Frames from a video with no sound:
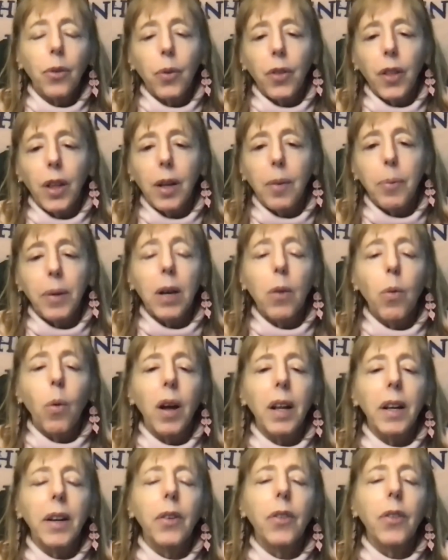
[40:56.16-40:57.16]
the big
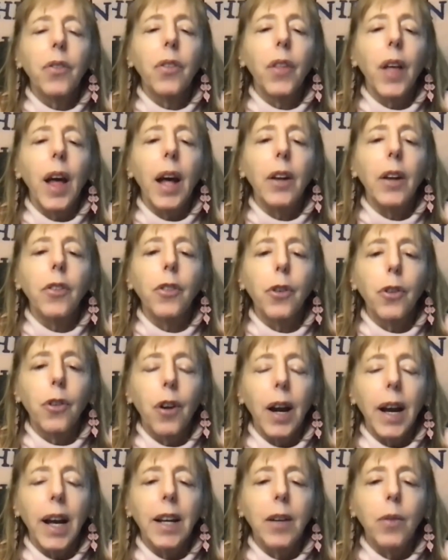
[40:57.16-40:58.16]
one is that
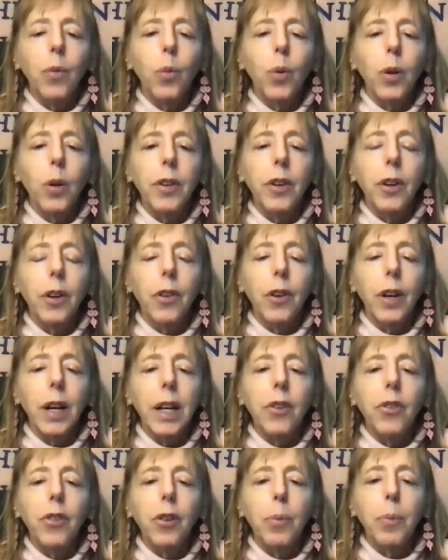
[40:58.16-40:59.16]
Ukraine would
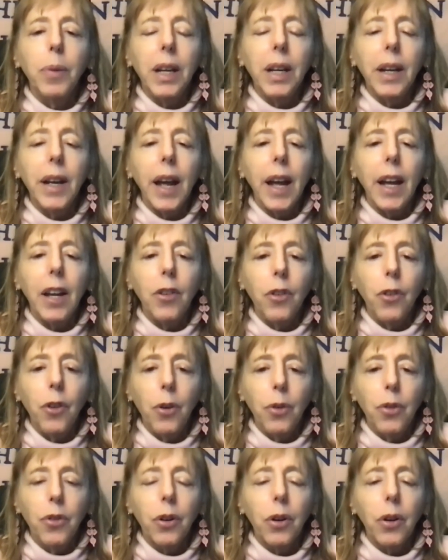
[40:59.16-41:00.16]
agree to be a
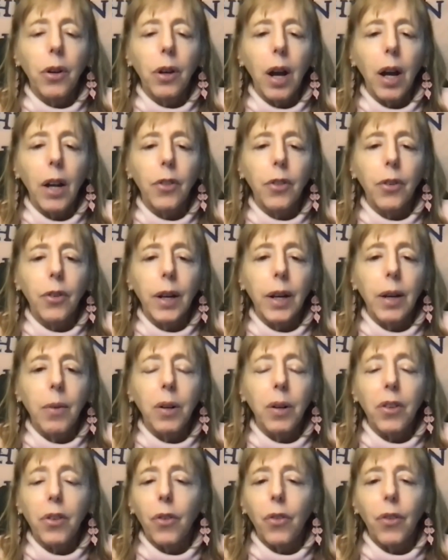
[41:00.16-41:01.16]
neutral country,
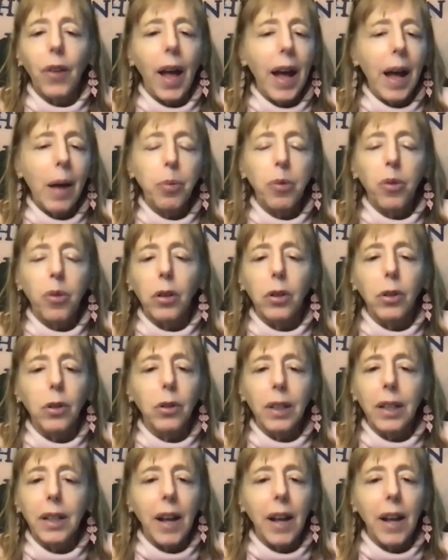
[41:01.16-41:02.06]
which is absolutely